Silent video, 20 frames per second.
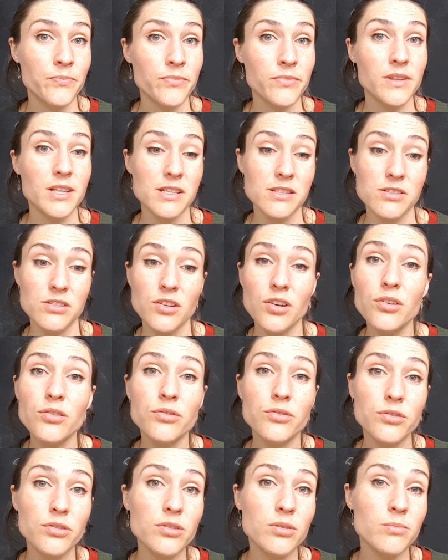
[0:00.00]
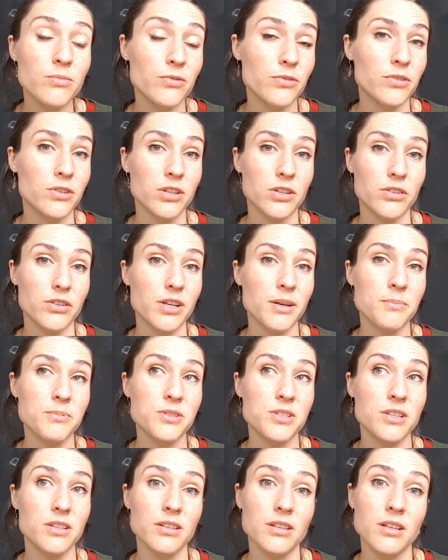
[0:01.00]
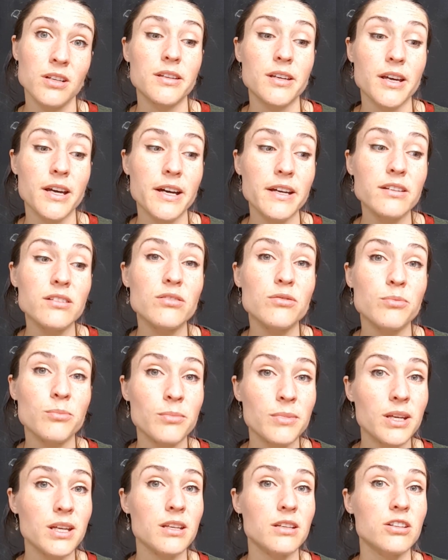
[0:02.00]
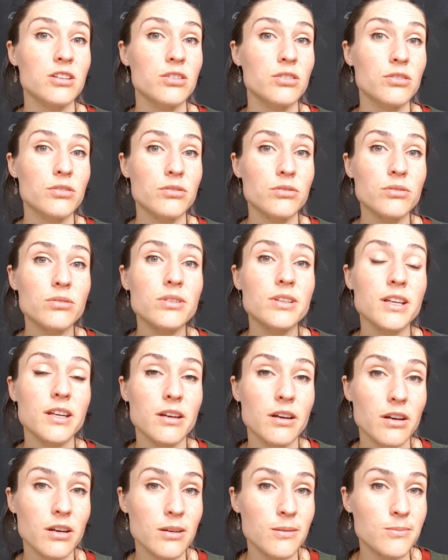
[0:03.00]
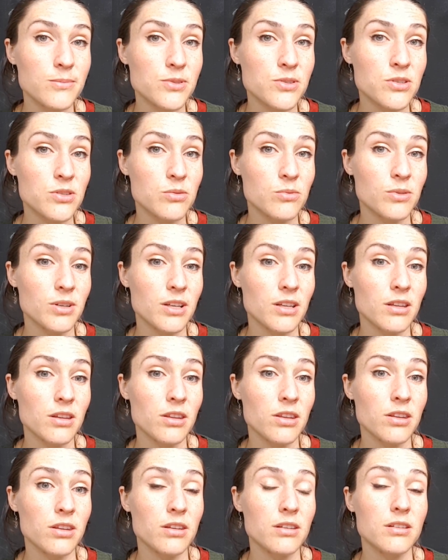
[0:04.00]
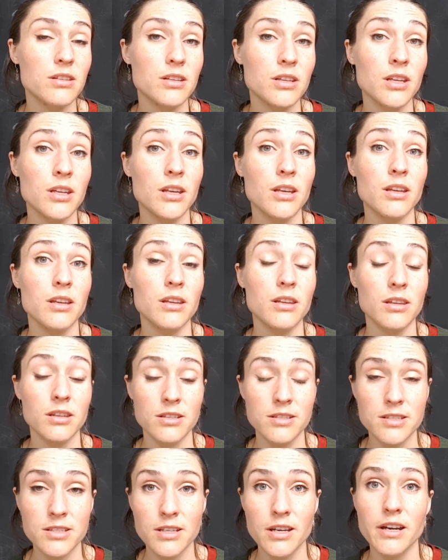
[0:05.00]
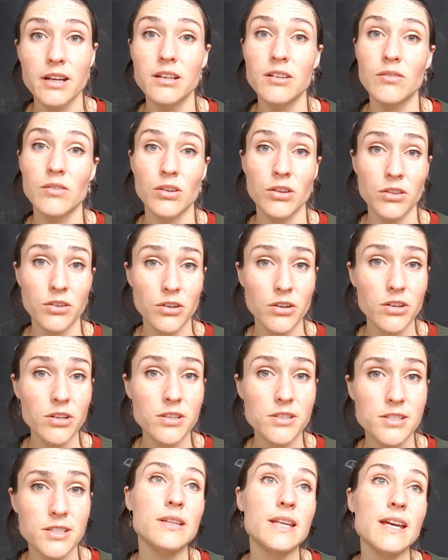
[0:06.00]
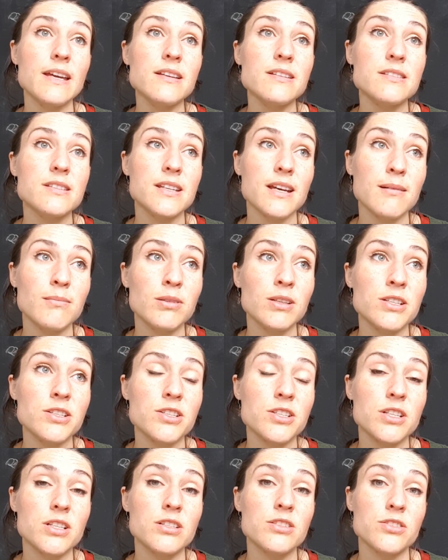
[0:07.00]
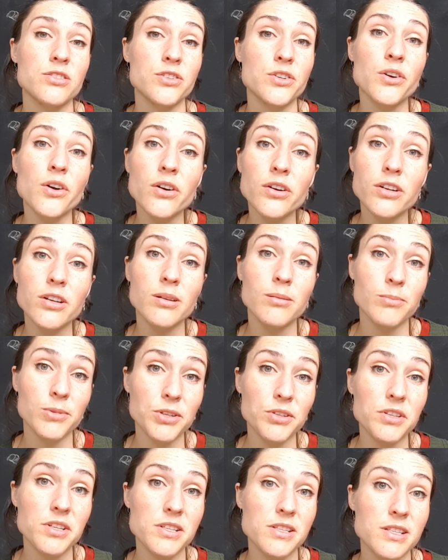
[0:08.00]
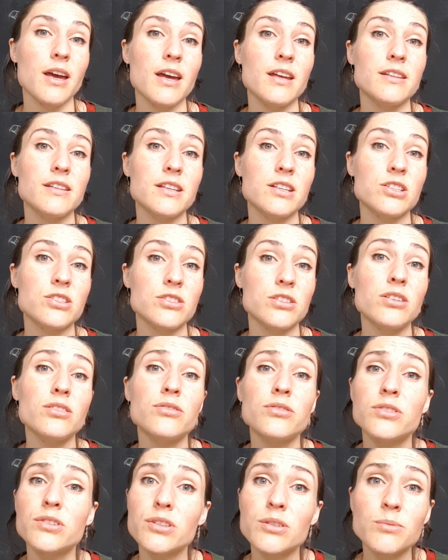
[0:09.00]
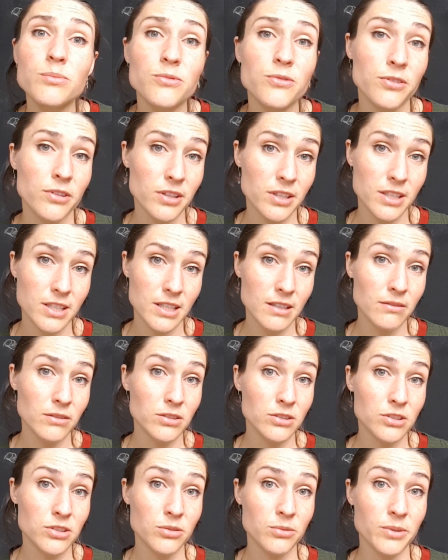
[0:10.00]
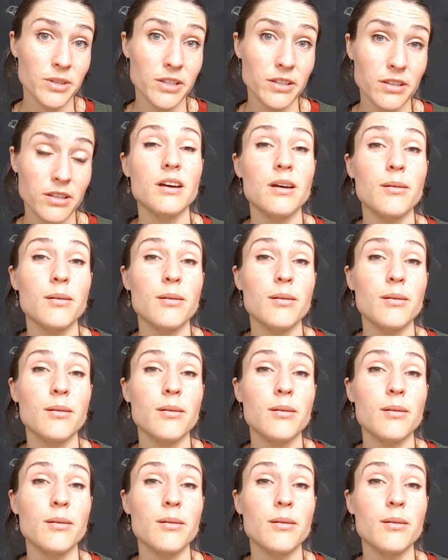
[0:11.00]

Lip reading: there's no room for corruption. The kind of men who rule their homes with this kind of authority, they establish a strong community, and there is no room for the devil to work.